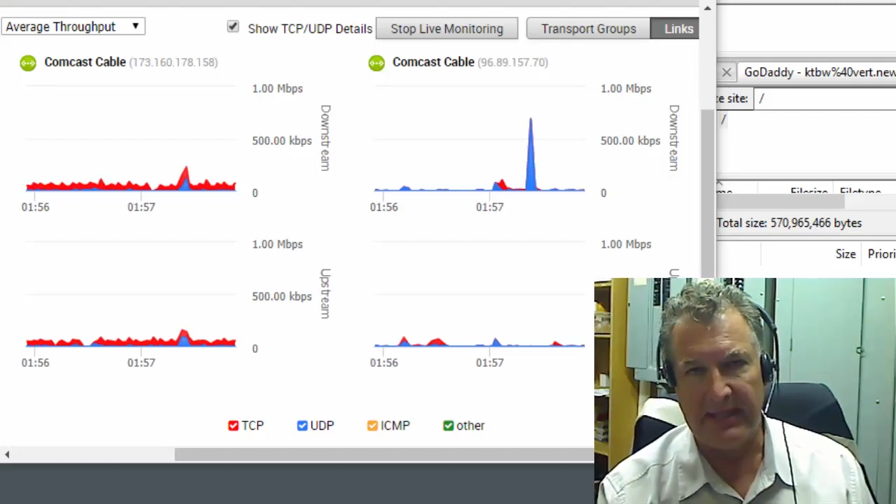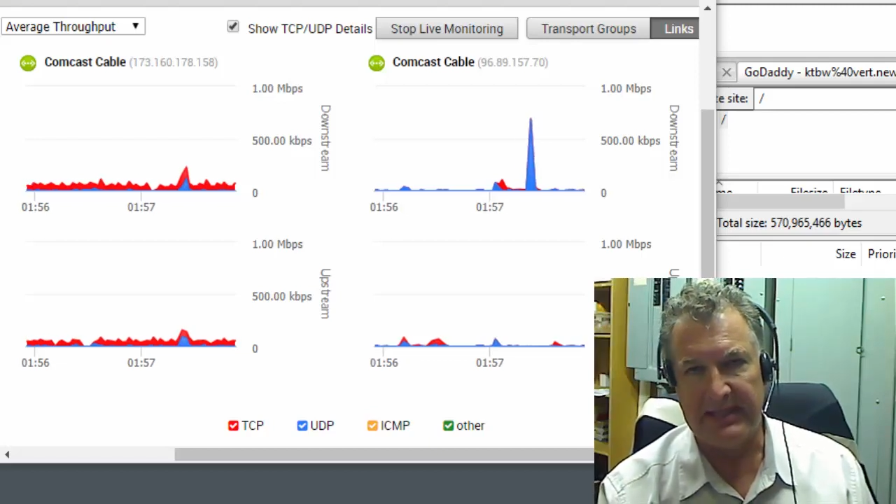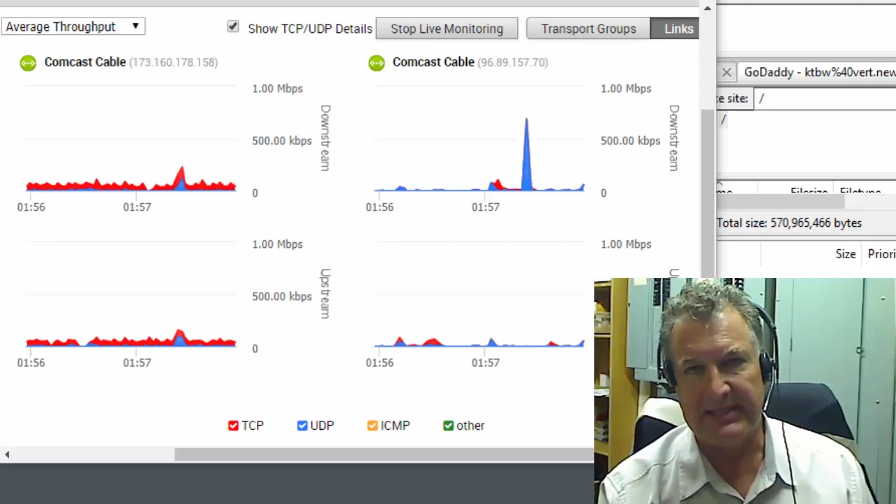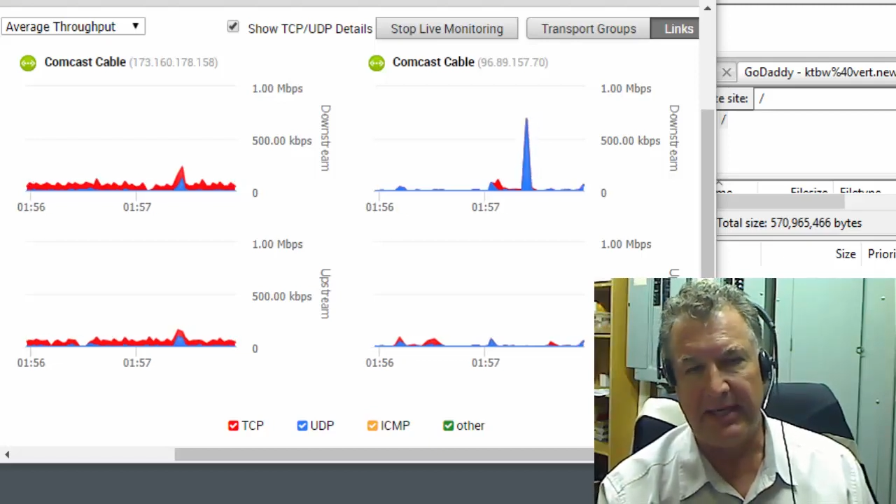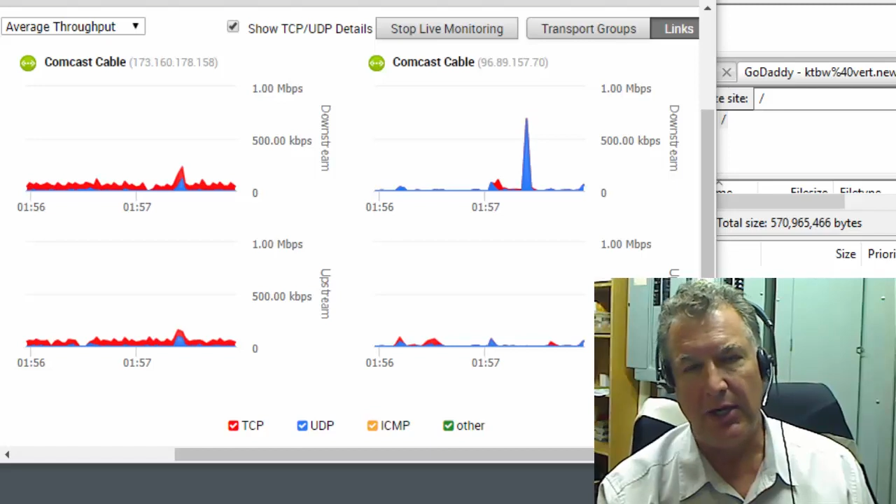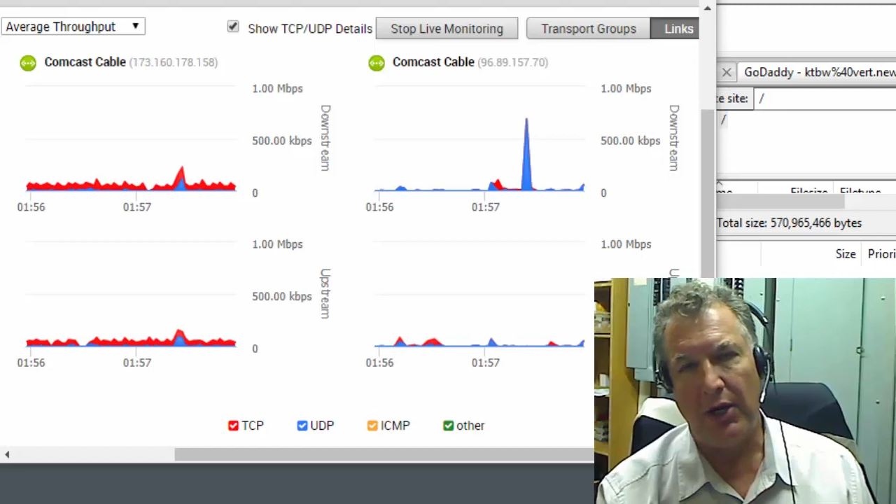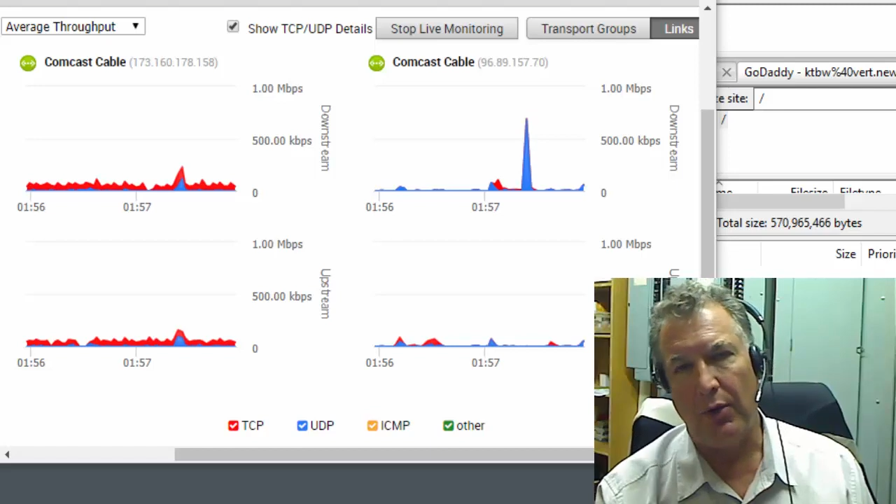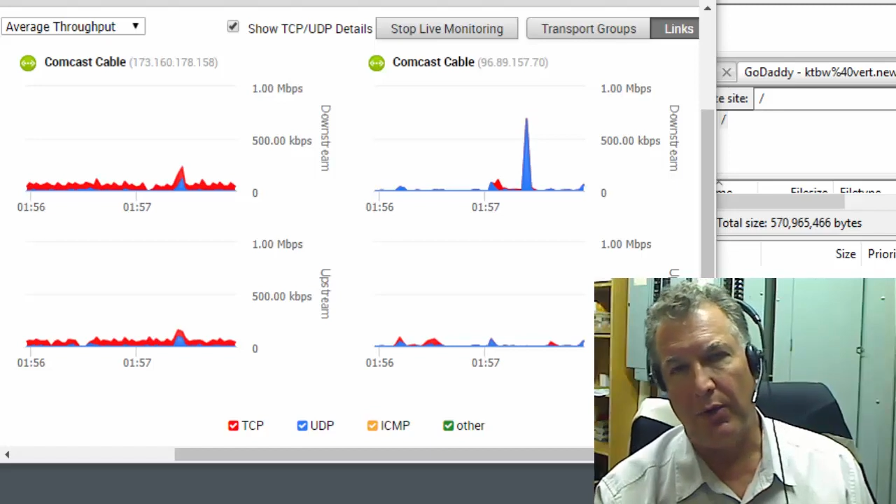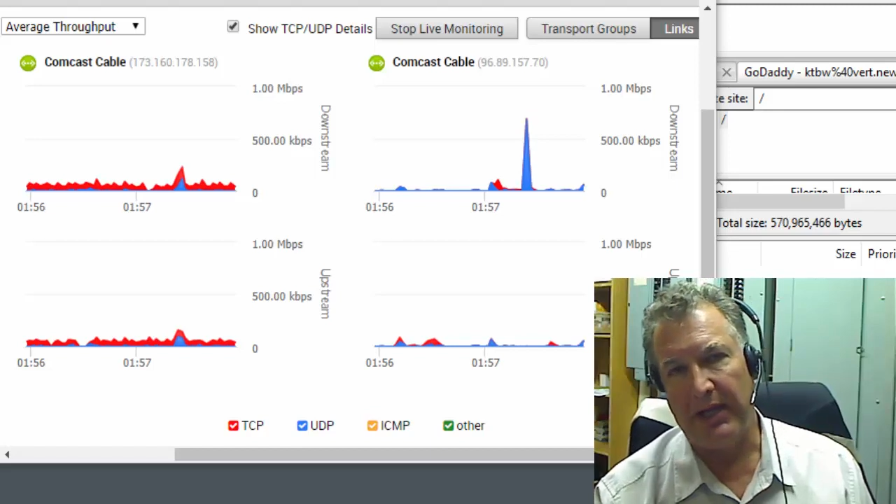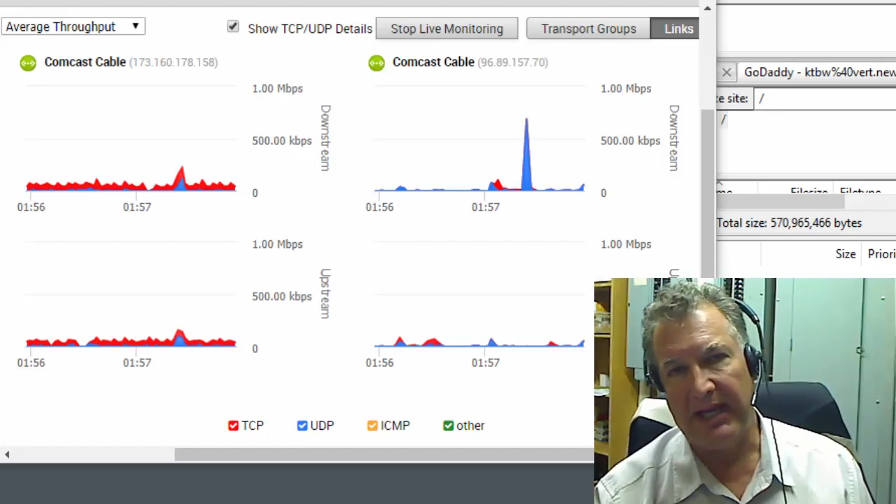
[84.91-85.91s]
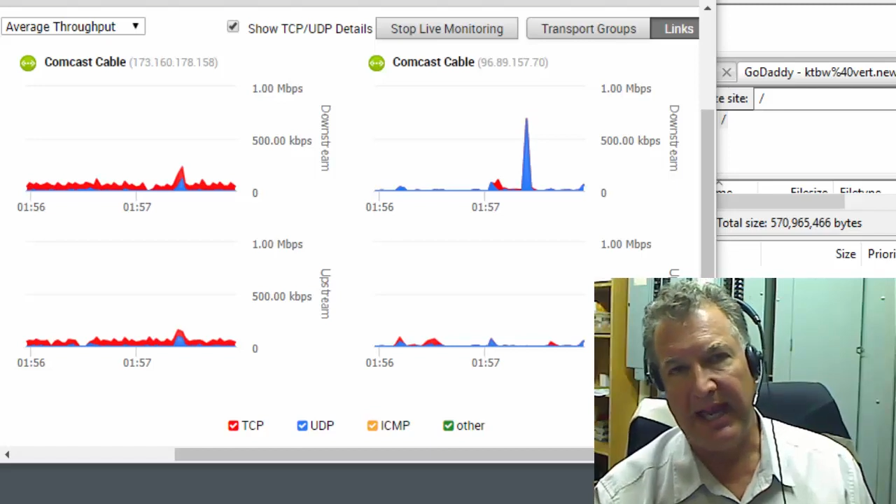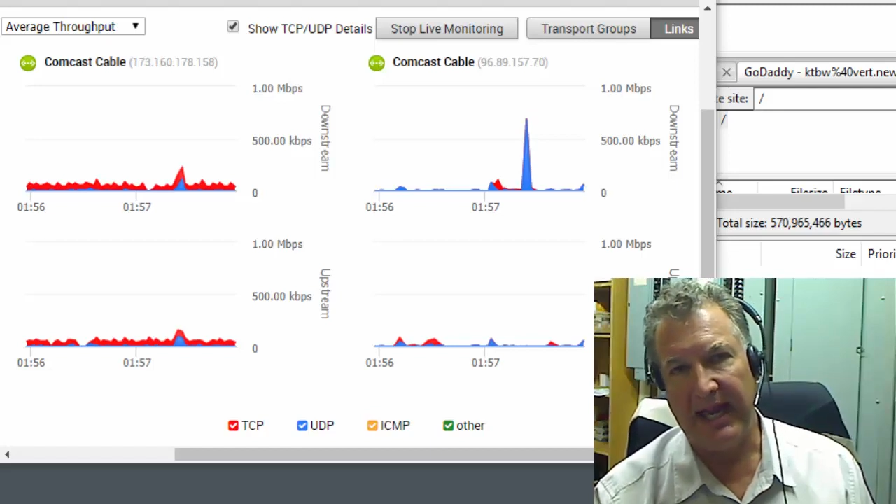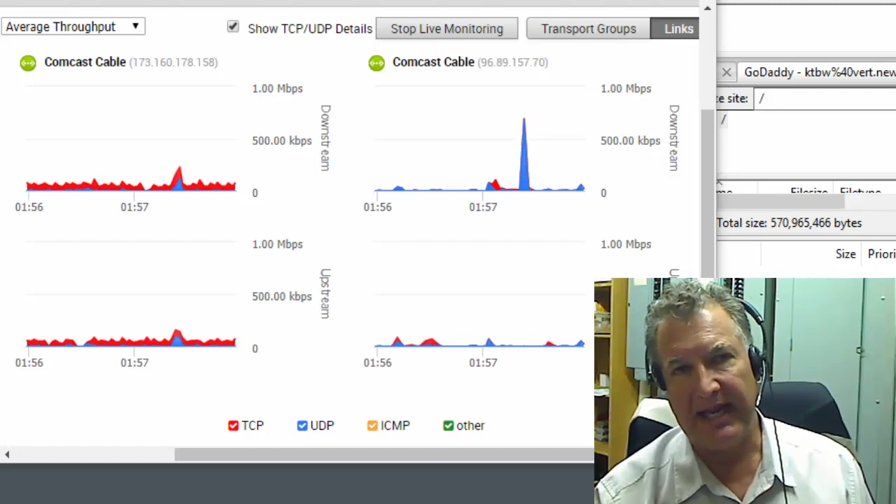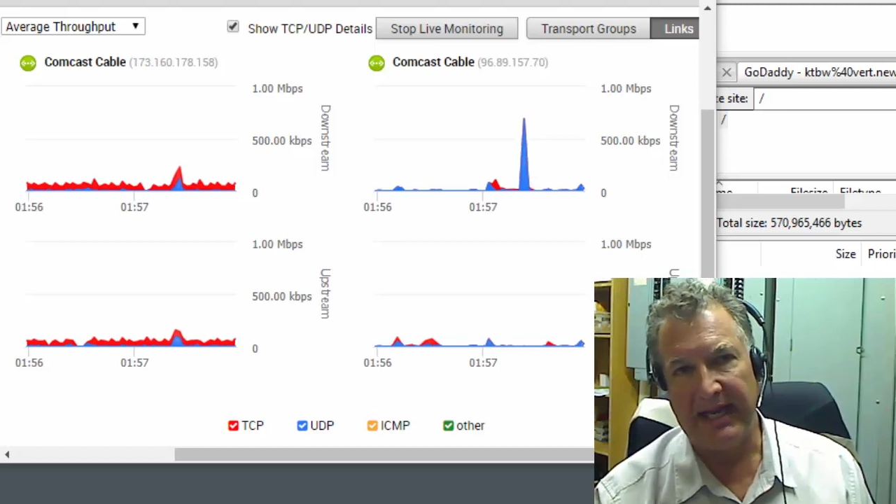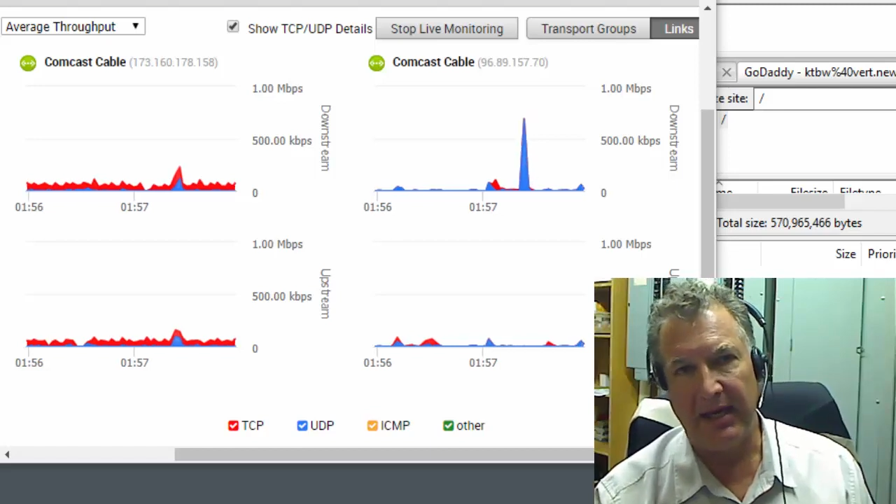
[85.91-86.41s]
and they said, oh, well, you
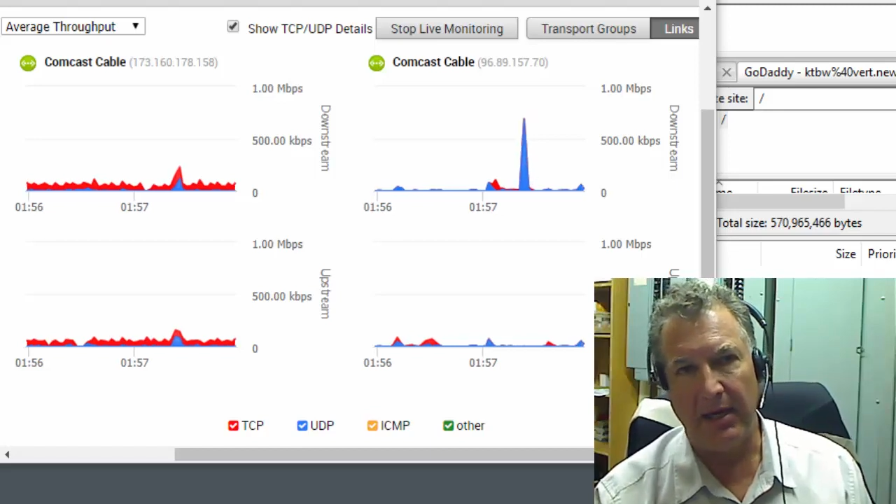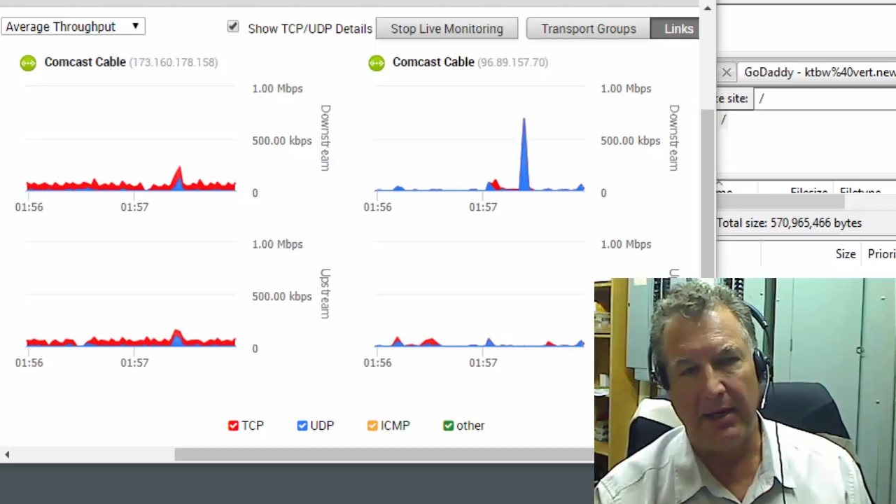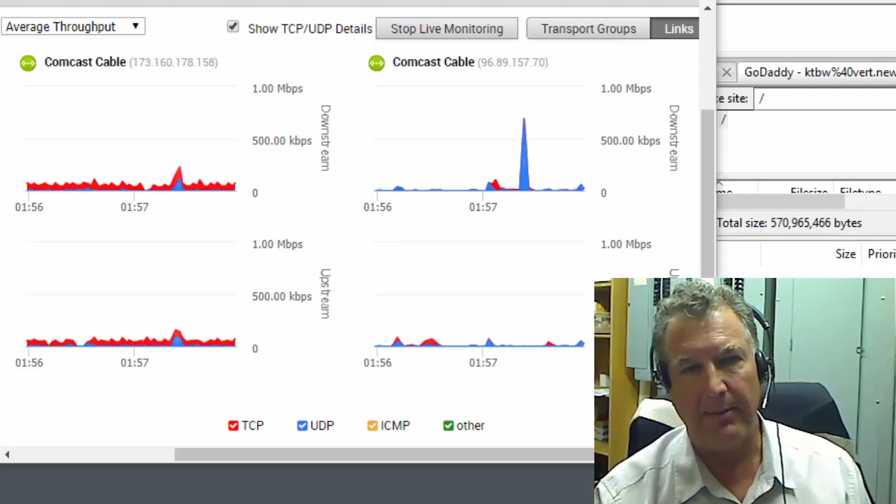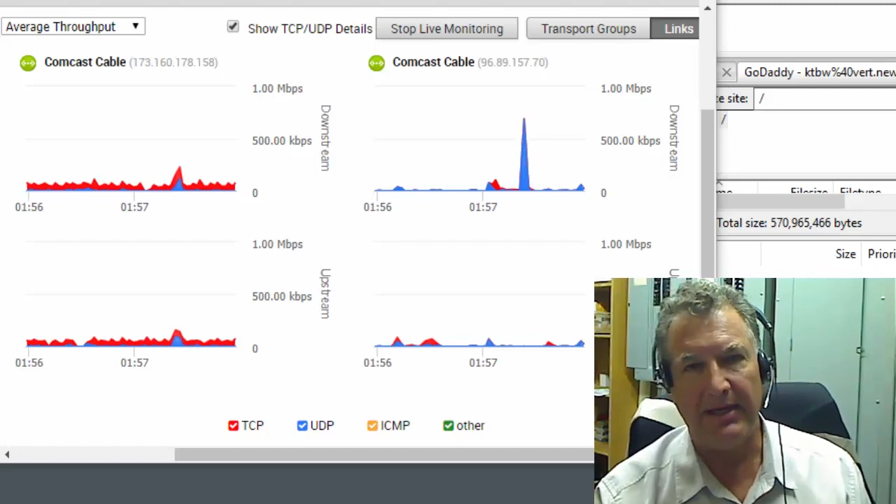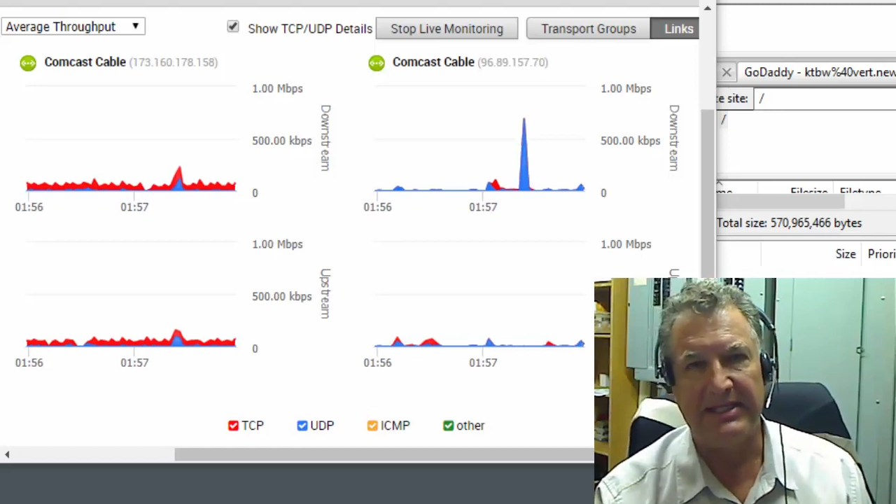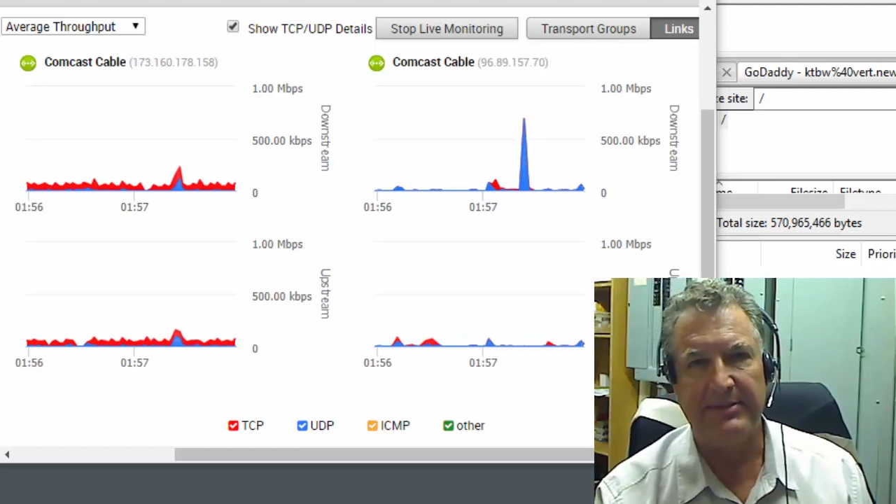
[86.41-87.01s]
can't get unlimited